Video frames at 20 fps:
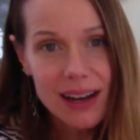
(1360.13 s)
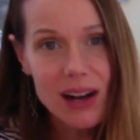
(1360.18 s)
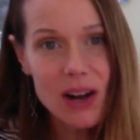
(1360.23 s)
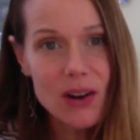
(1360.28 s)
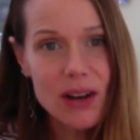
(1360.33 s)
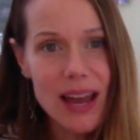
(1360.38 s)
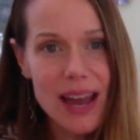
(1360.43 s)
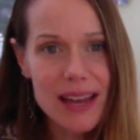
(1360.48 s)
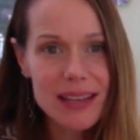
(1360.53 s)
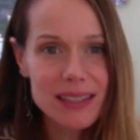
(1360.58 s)

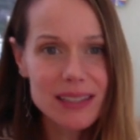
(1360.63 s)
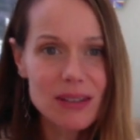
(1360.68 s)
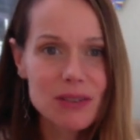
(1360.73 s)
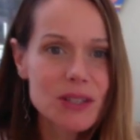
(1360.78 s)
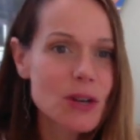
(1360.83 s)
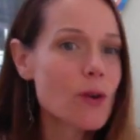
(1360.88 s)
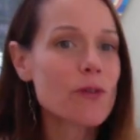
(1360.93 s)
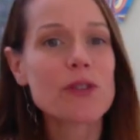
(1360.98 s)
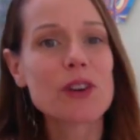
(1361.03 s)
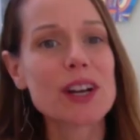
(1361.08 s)
Okay, so
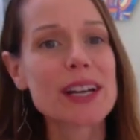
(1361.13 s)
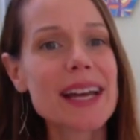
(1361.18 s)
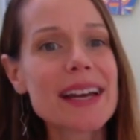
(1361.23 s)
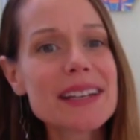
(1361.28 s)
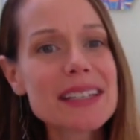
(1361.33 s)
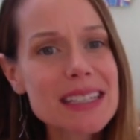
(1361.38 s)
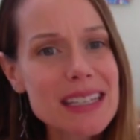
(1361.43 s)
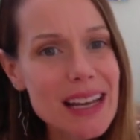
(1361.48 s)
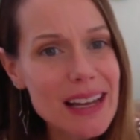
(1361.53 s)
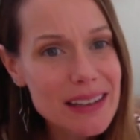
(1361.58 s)
don't
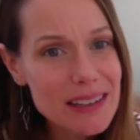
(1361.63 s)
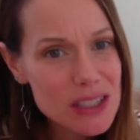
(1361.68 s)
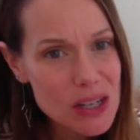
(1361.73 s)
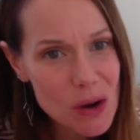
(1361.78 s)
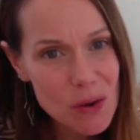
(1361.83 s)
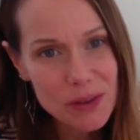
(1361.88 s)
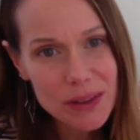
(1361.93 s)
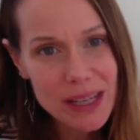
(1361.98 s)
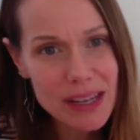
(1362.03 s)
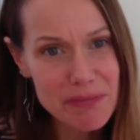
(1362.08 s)
forget to
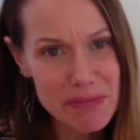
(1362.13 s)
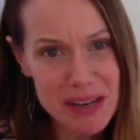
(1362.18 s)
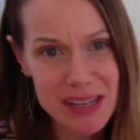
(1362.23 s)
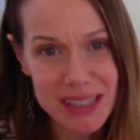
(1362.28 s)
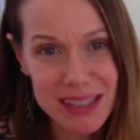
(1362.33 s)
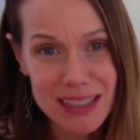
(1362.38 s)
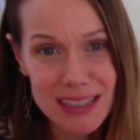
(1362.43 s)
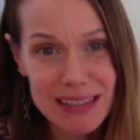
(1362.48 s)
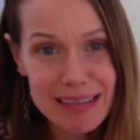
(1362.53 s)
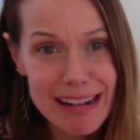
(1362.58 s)
don't leave me
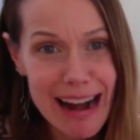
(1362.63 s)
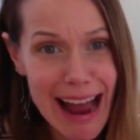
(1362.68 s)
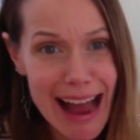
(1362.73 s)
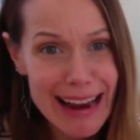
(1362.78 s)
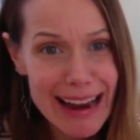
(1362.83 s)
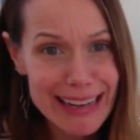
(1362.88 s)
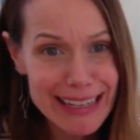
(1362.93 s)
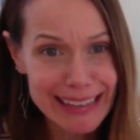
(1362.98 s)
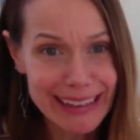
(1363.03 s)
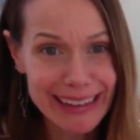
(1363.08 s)

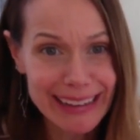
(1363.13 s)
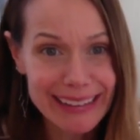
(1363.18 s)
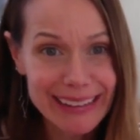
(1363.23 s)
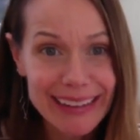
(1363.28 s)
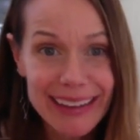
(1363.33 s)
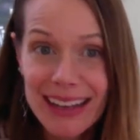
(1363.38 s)
stranded.